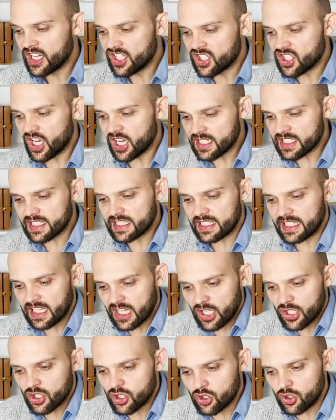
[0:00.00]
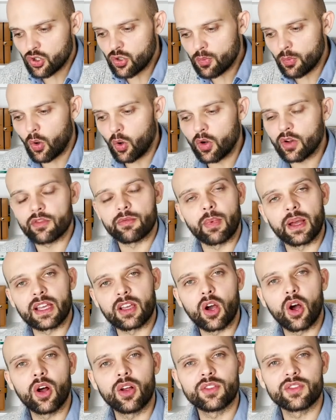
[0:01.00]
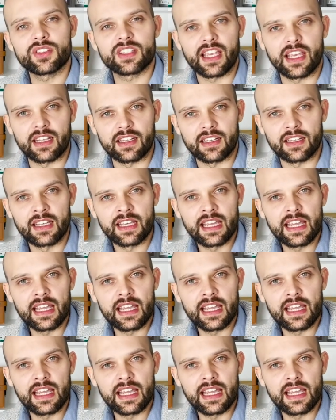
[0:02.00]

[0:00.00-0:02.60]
just consume all of my content.